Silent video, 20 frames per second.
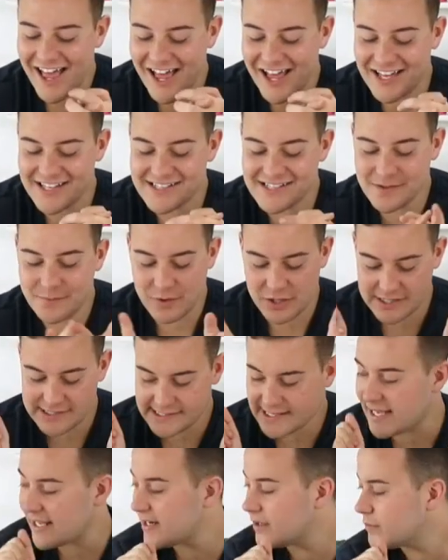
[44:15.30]
Uh, super
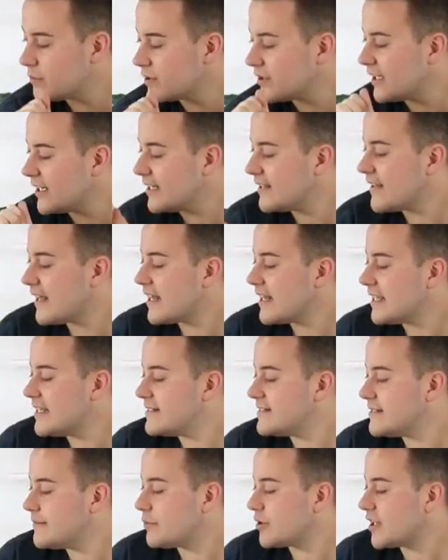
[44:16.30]
excited. We're letting that
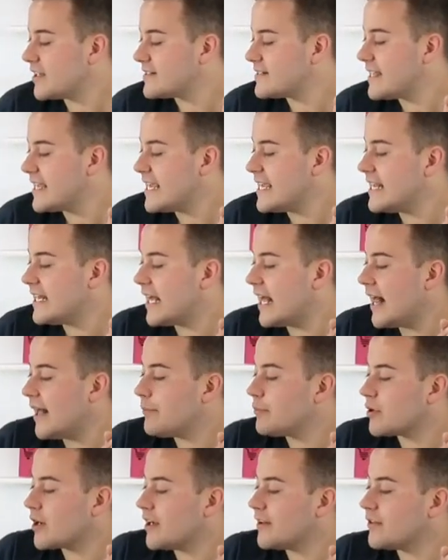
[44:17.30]
EasyPress heat
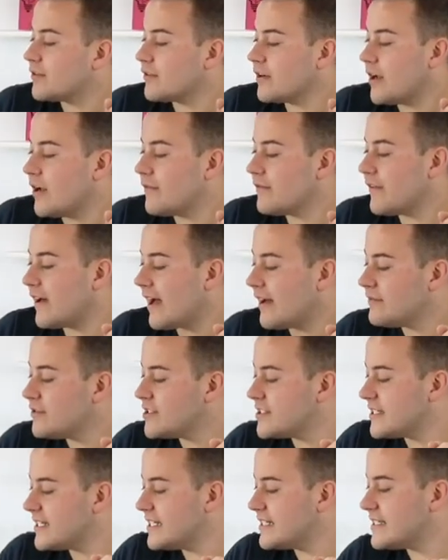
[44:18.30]
up. We're at three oh five.
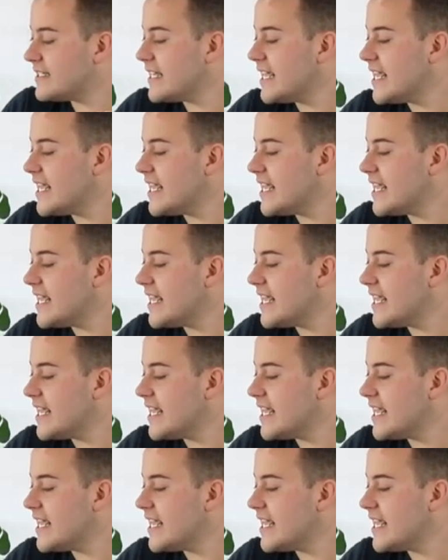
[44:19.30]
Just need